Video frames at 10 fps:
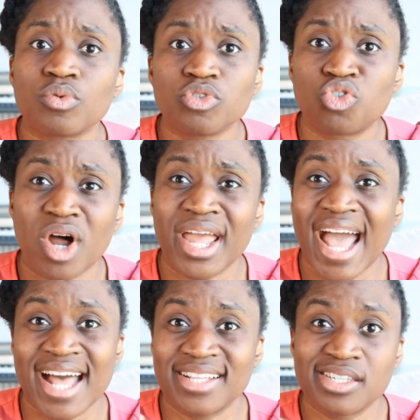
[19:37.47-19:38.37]
dry
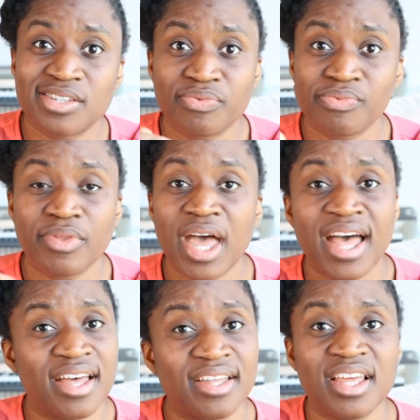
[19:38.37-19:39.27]
hands
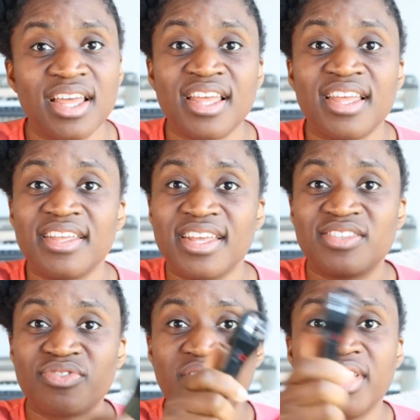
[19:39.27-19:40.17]
and it's
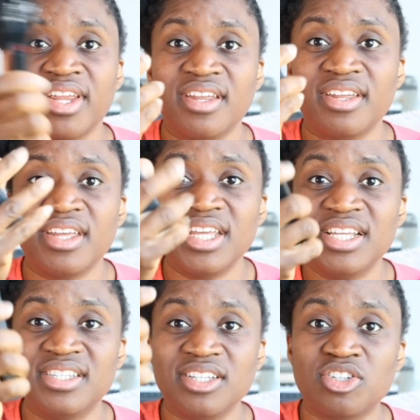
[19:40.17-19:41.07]
very
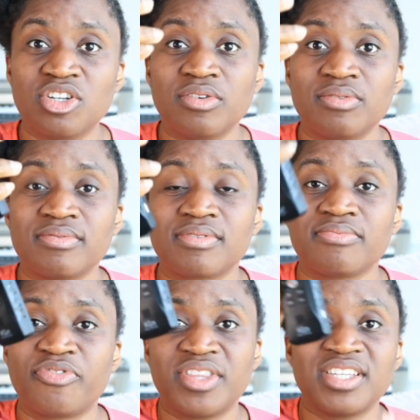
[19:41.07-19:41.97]
easy
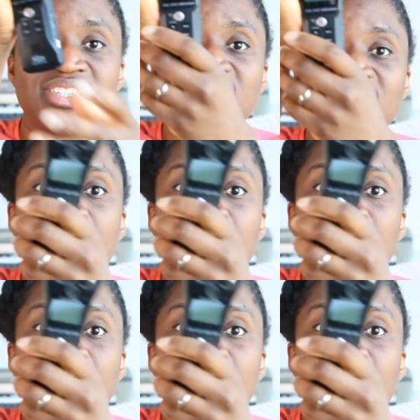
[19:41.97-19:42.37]
for this to slip